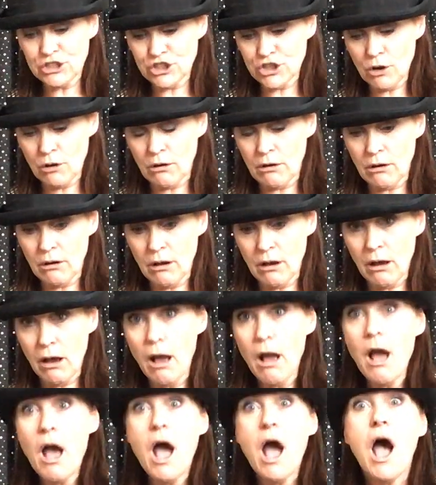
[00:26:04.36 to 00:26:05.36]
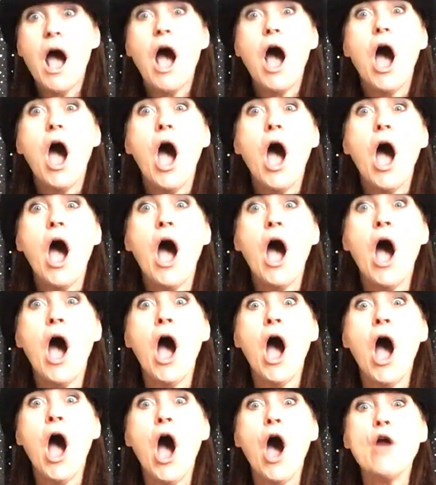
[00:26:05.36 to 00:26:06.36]
sure?
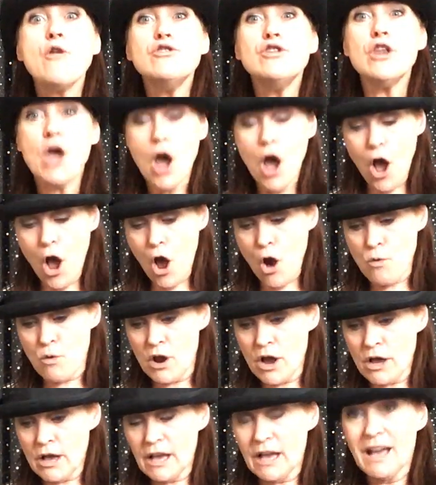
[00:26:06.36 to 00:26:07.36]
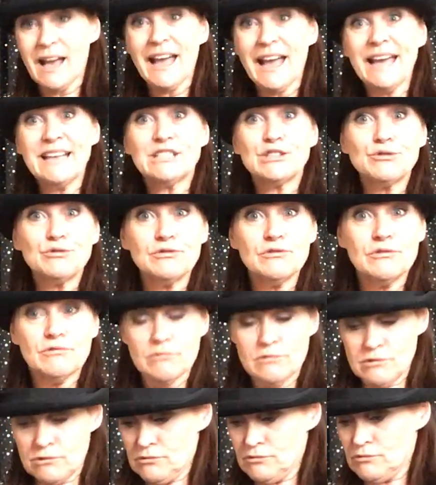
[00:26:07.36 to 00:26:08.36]
Oh, no! It's
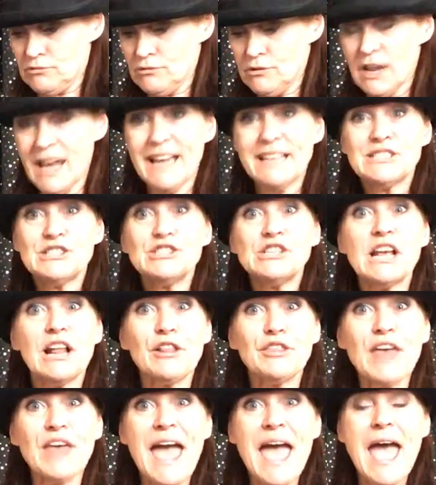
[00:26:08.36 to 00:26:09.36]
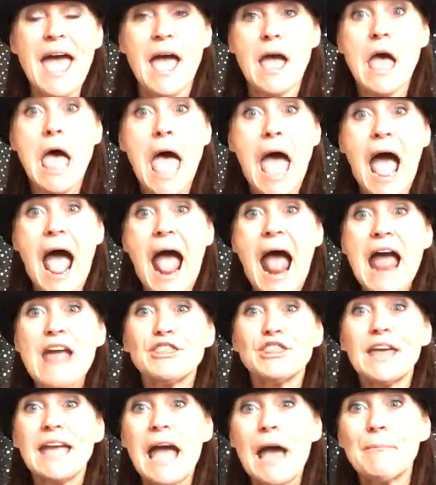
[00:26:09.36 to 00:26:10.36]
still there. I
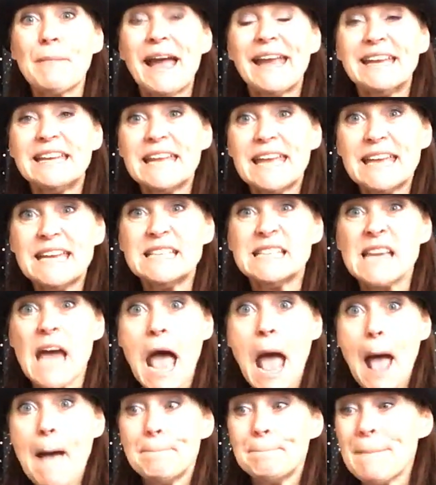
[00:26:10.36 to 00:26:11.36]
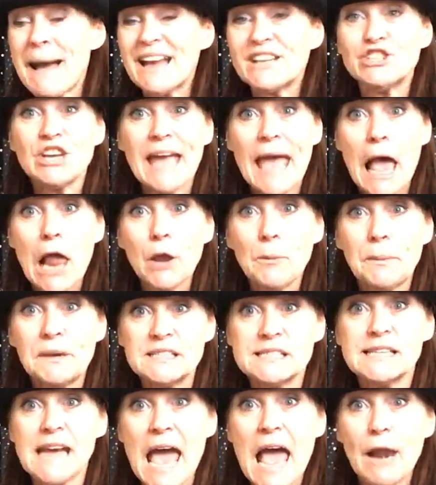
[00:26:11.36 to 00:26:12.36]
think I might need magic
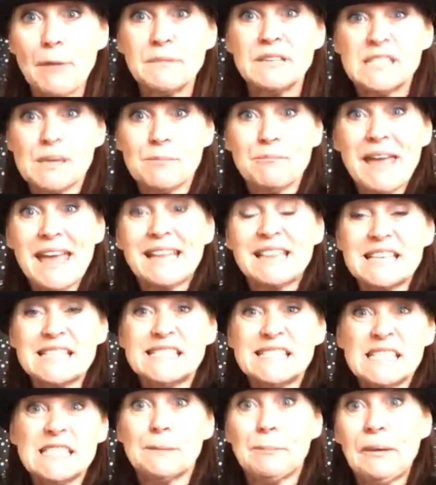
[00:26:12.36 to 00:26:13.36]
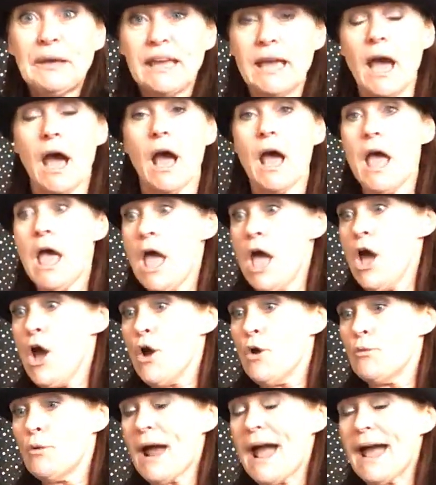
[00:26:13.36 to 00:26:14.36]
helpers to help me to make this disappear.
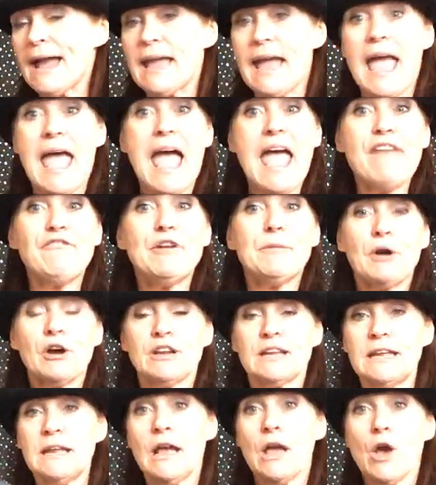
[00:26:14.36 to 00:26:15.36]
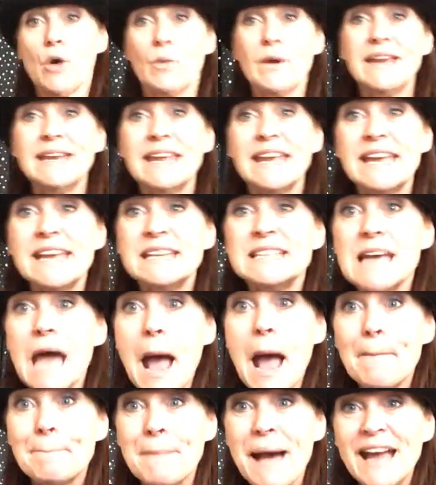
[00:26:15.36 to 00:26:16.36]
Right, everybody, we need
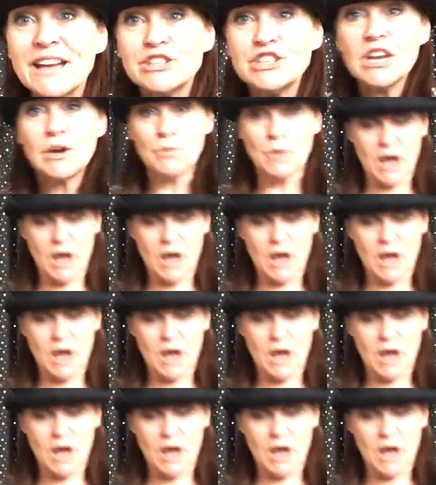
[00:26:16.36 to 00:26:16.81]
a magic